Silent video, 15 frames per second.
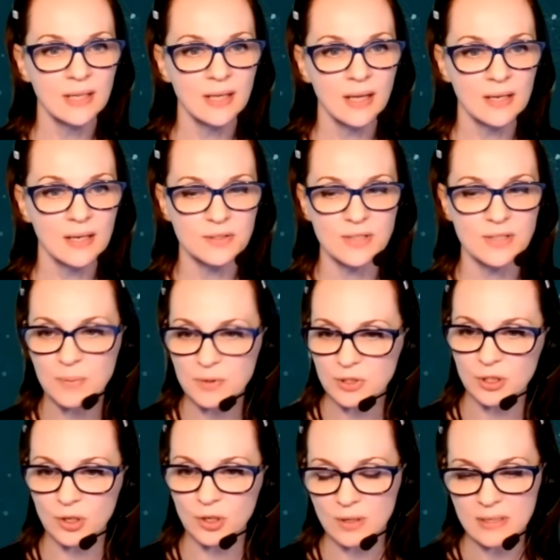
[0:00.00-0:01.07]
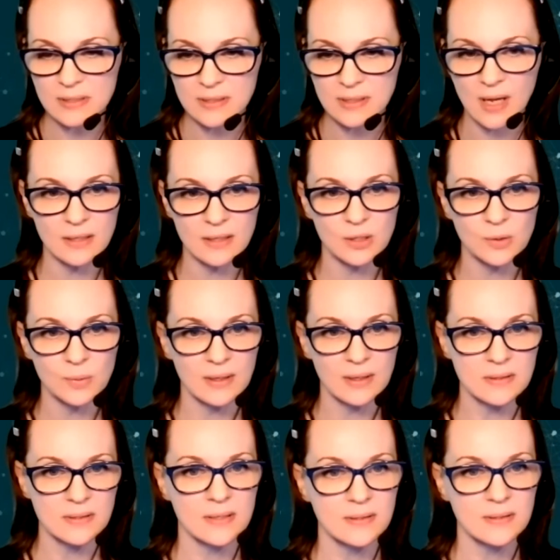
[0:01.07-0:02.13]
cybersecurity. Scott, you were going to
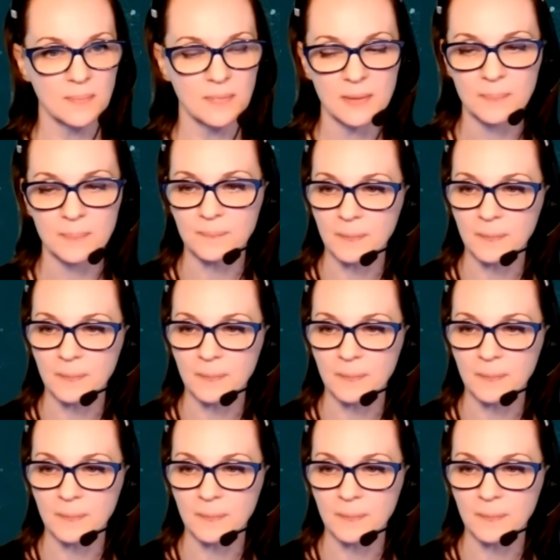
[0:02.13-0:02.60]
say something.